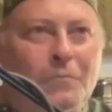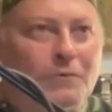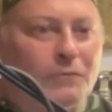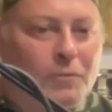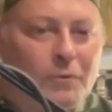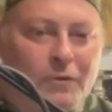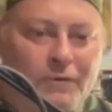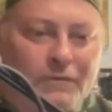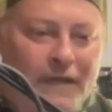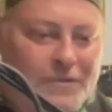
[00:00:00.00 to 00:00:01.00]
performer
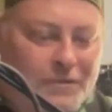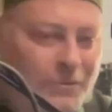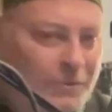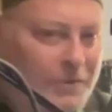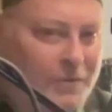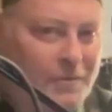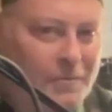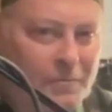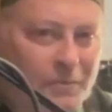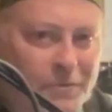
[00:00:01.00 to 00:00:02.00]
of classical
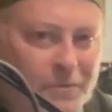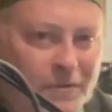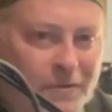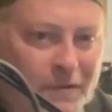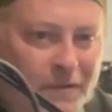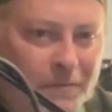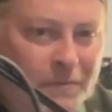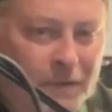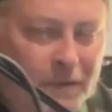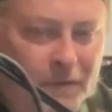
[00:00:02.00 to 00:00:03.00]
Indian music
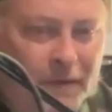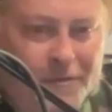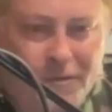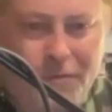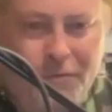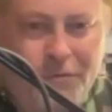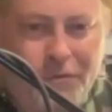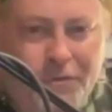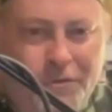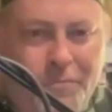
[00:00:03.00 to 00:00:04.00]
and classical
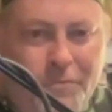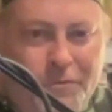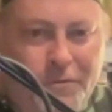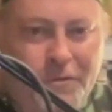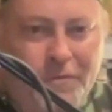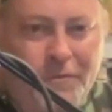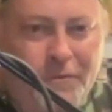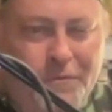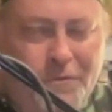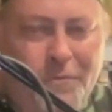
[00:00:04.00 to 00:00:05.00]
Turkish music and
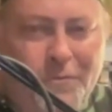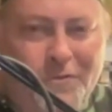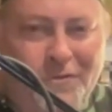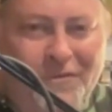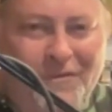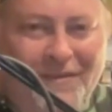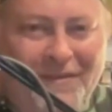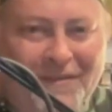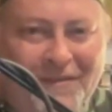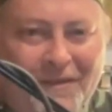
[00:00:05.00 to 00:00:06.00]
Middle Eastern music,
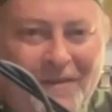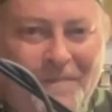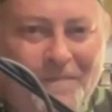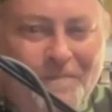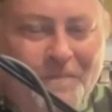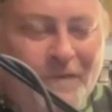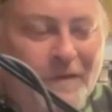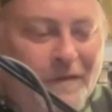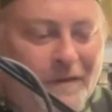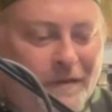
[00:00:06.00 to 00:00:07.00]
and
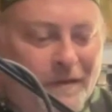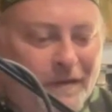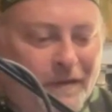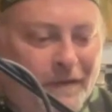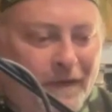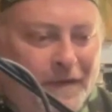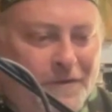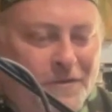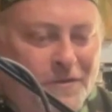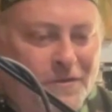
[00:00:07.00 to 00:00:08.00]

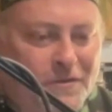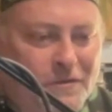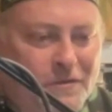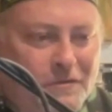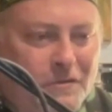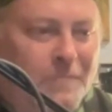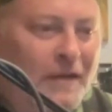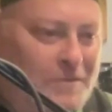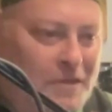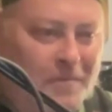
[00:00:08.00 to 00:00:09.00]
that's
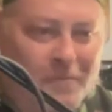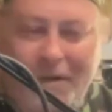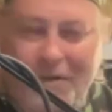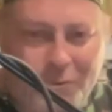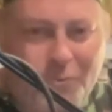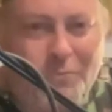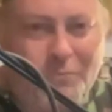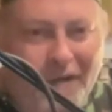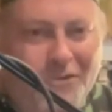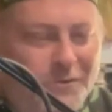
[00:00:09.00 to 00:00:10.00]
sometimes I do
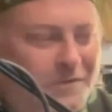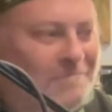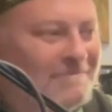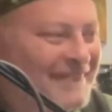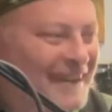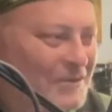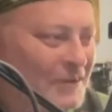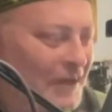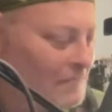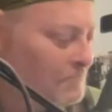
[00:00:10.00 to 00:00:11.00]
actually
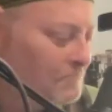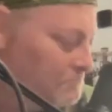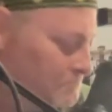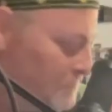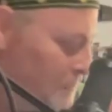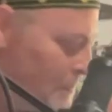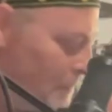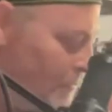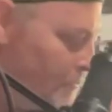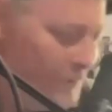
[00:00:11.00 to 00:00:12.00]

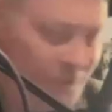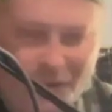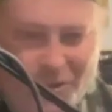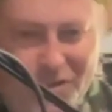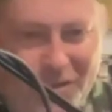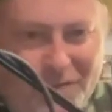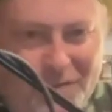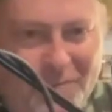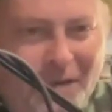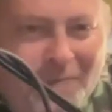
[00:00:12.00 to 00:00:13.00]
I do a version of
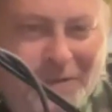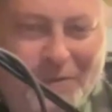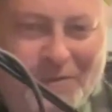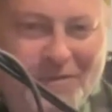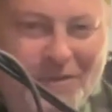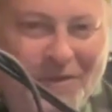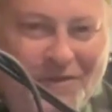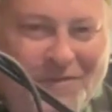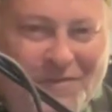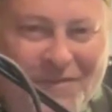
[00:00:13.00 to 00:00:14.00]
some Bob Dylan
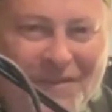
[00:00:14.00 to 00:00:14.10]
songs,